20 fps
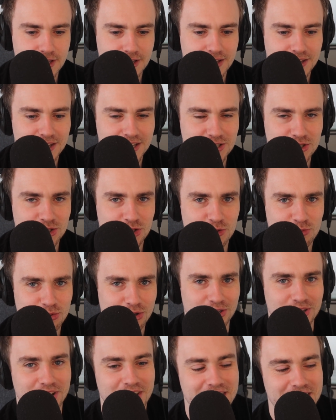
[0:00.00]
That's a good
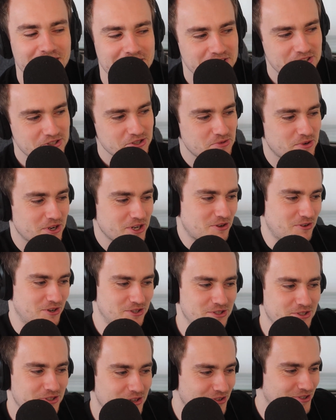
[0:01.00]
point. This is why
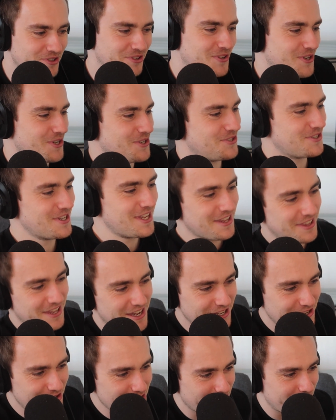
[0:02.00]
Chris is good at this.
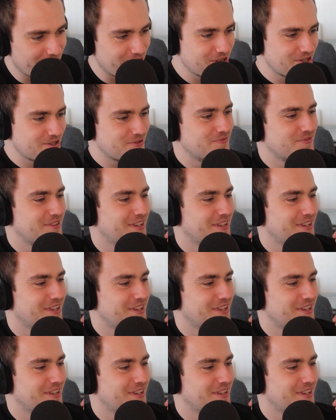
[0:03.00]
Thank you, Chris.